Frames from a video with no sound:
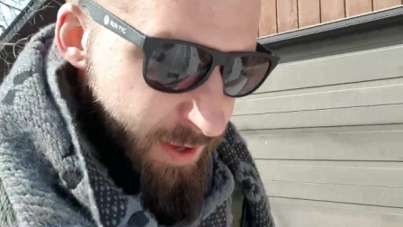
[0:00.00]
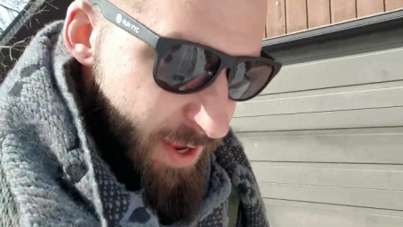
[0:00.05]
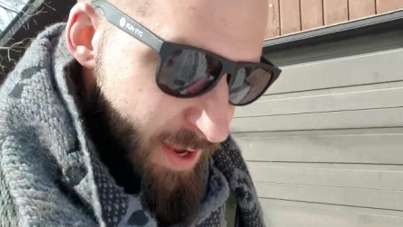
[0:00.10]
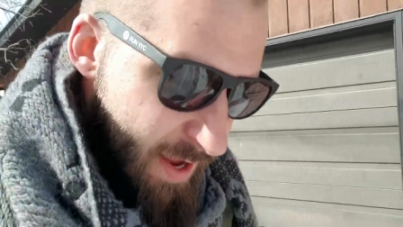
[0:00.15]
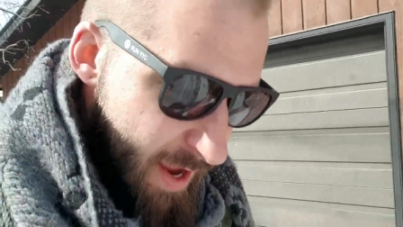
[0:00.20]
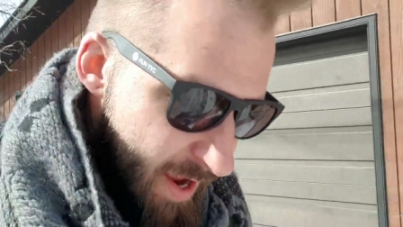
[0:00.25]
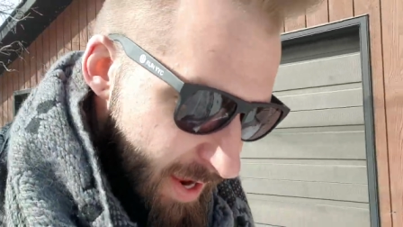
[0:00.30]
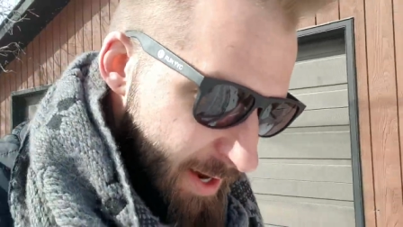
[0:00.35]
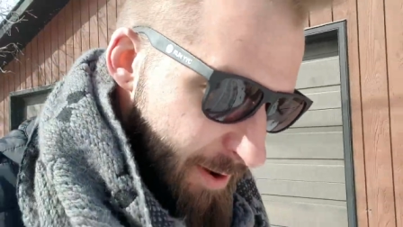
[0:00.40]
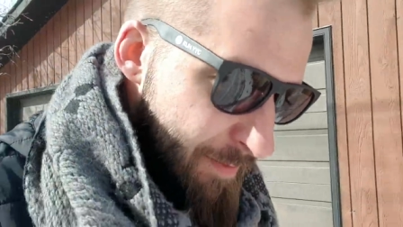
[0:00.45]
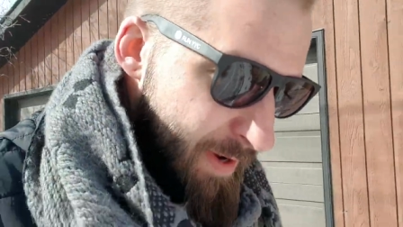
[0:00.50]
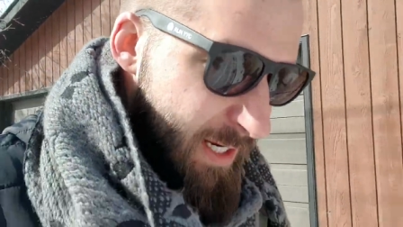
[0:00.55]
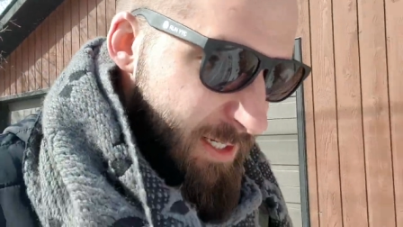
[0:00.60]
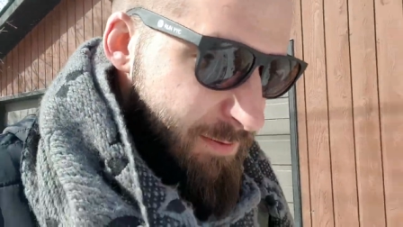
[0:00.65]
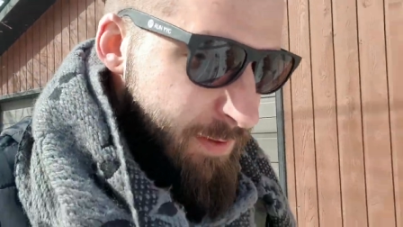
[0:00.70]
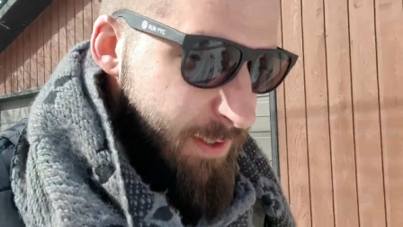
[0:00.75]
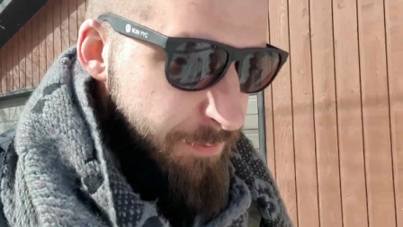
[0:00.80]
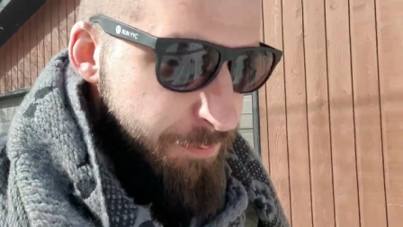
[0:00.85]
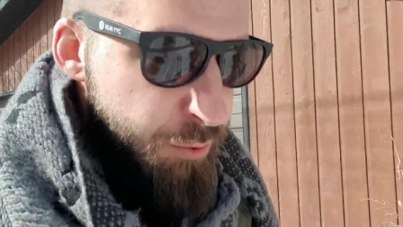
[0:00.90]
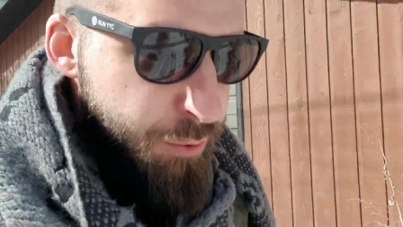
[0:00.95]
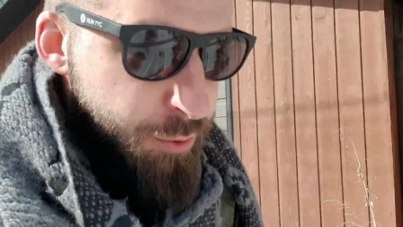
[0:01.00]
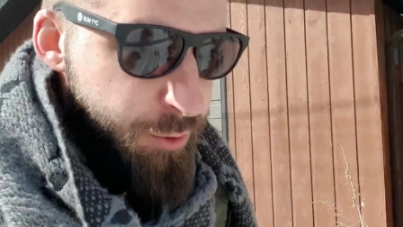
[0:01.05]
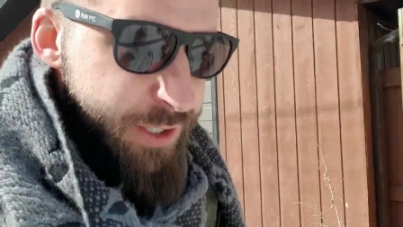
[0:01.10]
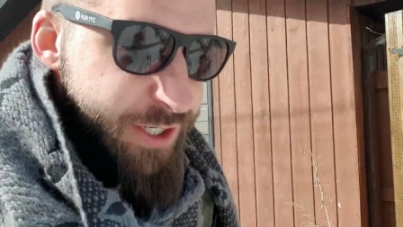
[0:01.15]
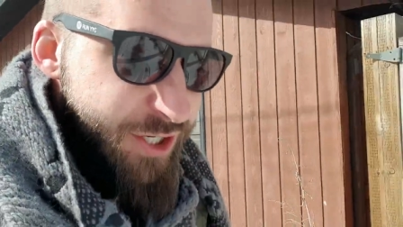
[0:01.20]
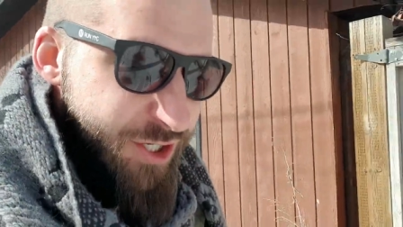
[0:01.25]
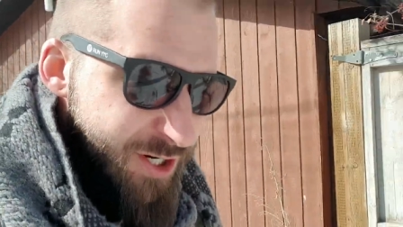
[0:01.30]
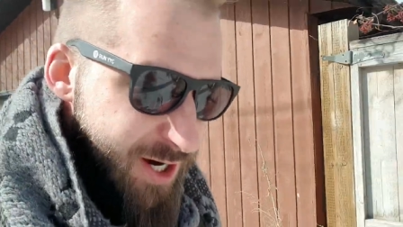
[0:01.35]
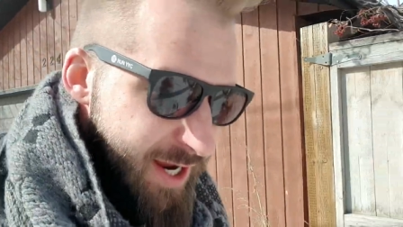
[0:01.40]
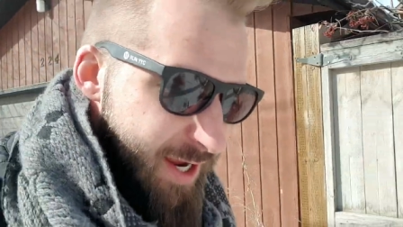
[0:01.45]
And it makes me
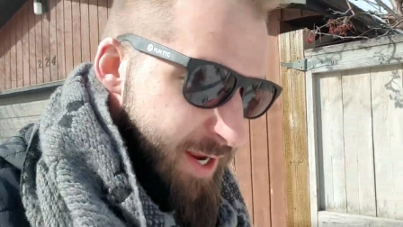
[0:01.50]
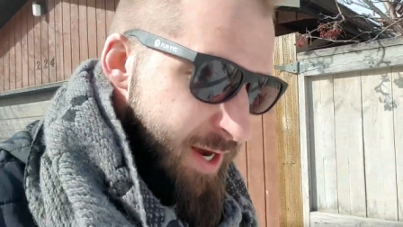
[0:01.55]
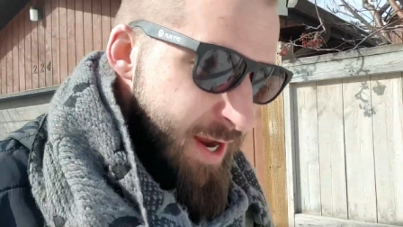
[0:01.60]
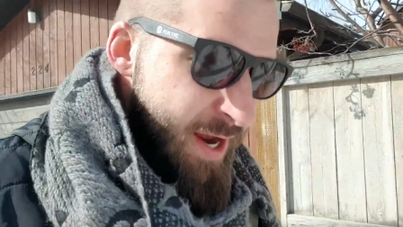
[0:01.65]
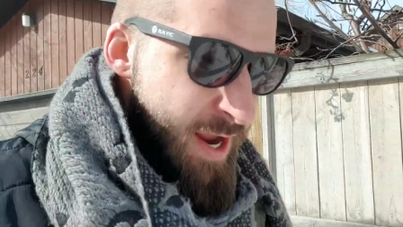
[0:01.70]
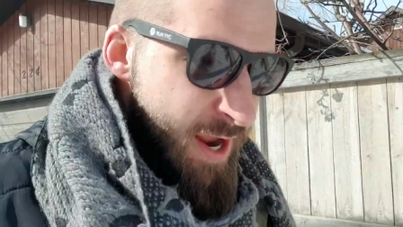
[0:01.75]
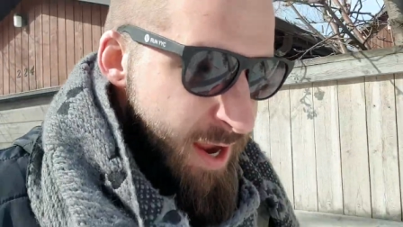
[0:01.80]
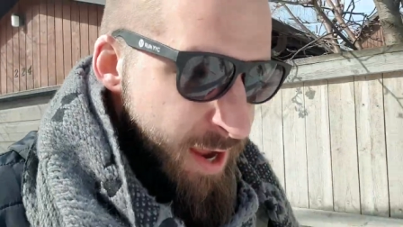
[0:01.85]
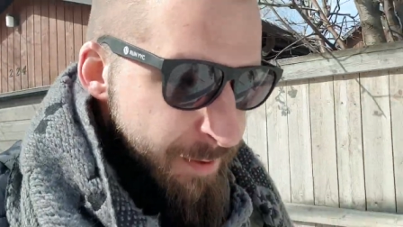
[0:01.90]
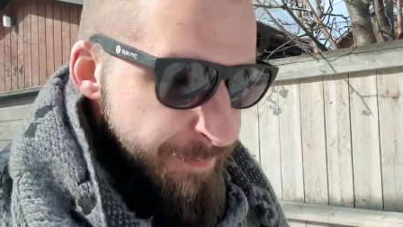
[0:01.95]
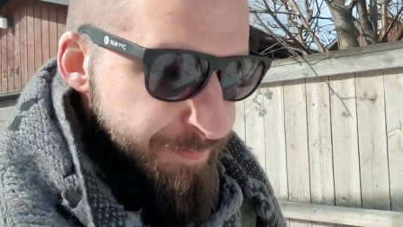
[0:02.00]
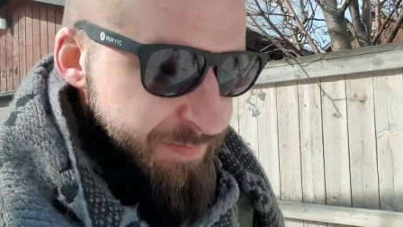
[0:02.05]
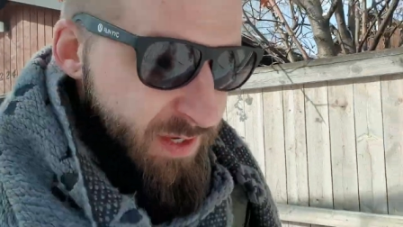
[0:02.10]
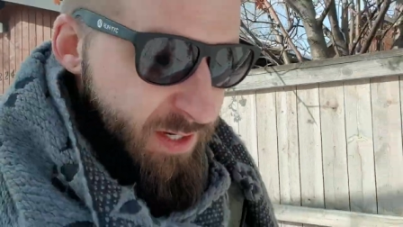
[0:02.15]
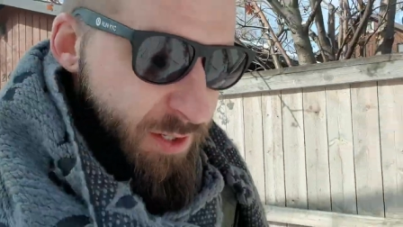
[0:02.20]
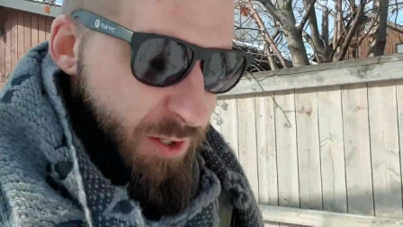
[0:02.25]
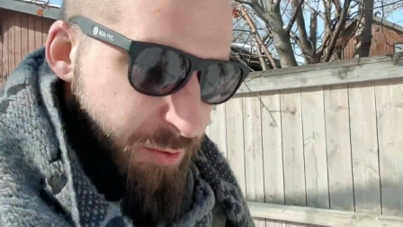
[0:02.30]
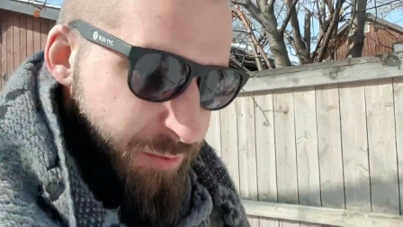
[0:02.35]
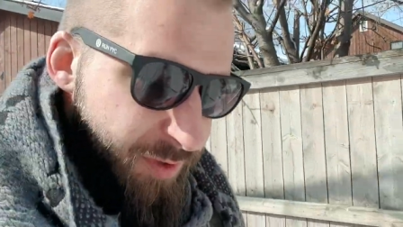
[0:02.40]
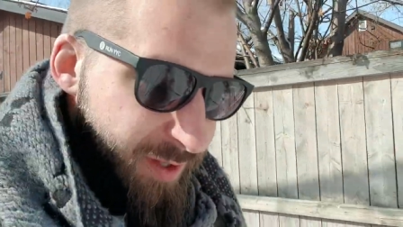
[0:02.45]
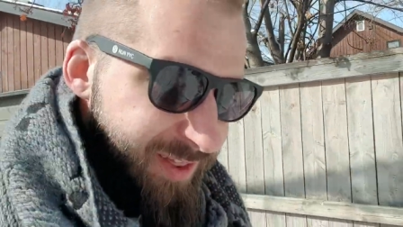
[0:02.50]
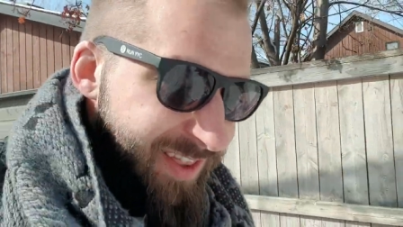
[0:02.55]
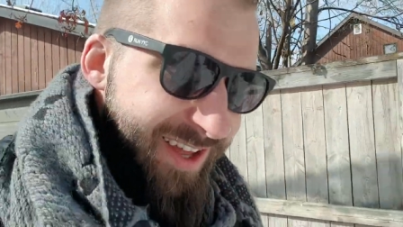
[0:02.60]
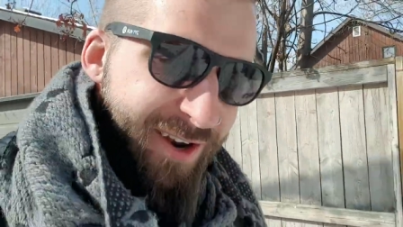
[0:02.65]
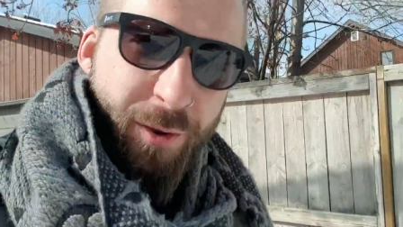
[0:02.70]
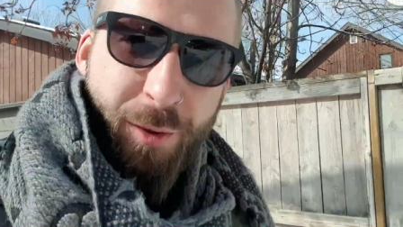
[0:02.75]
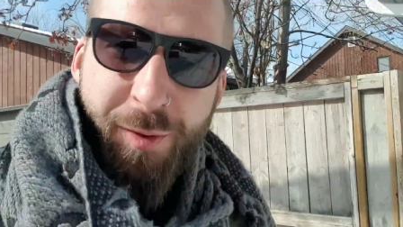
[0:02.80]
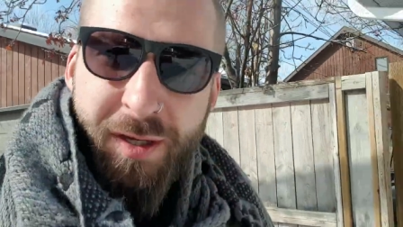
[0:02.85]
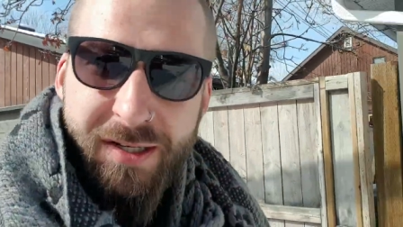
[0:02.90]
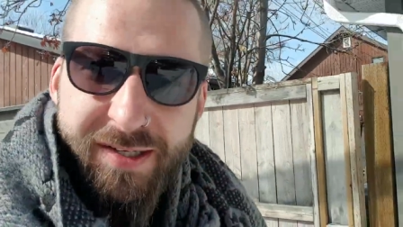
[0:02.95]
appreciate, you know, the little
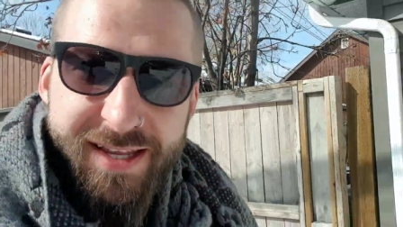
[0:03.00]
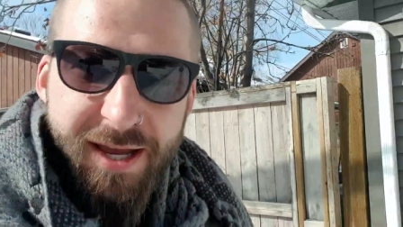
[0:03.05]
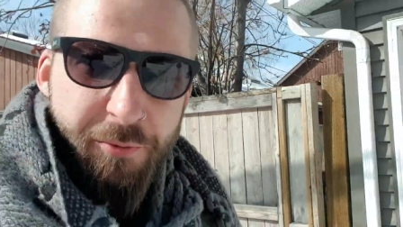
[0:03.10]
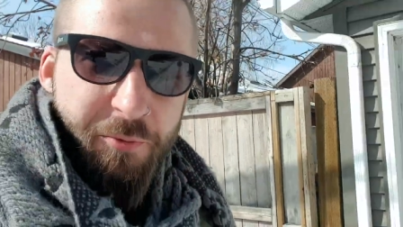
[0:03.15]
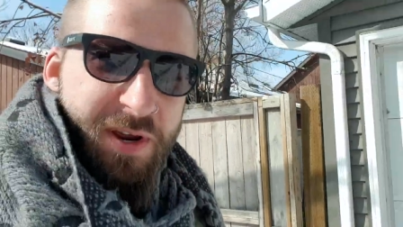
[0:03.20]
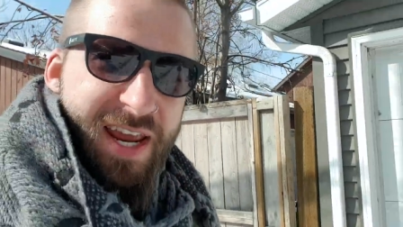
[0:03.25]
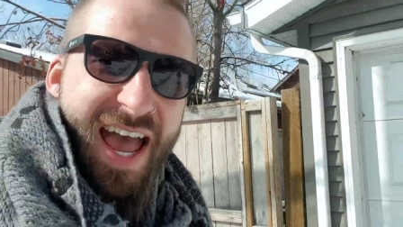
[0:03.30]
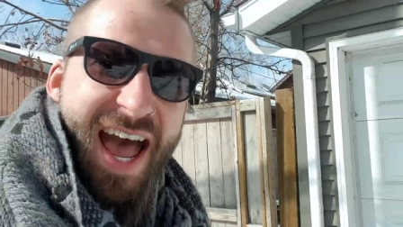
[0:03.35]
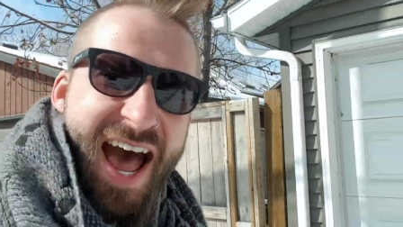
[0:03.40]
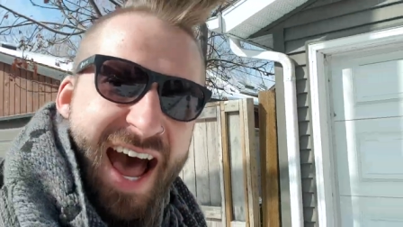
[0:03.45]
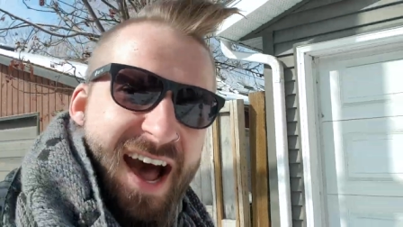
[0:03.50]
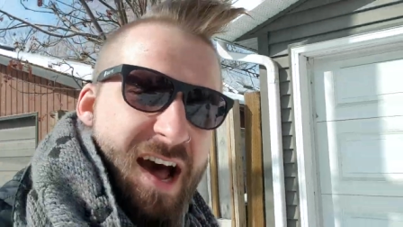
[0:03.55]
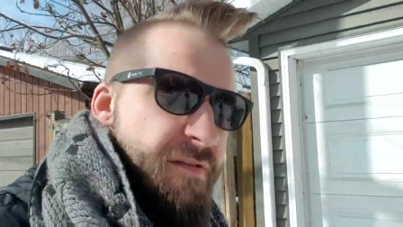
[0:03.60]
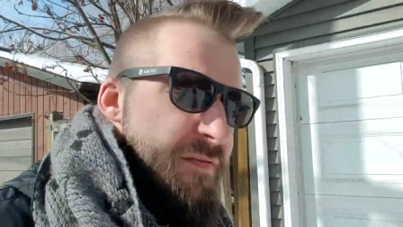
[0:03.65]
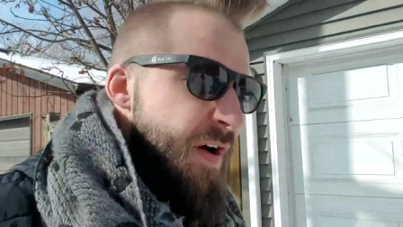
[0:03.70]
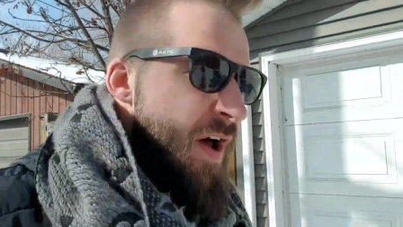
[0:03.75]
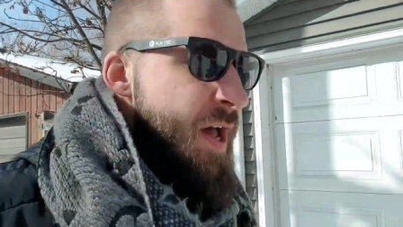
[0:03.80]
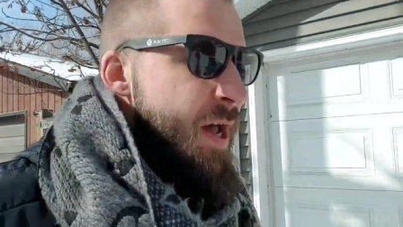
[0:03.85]
things that we have.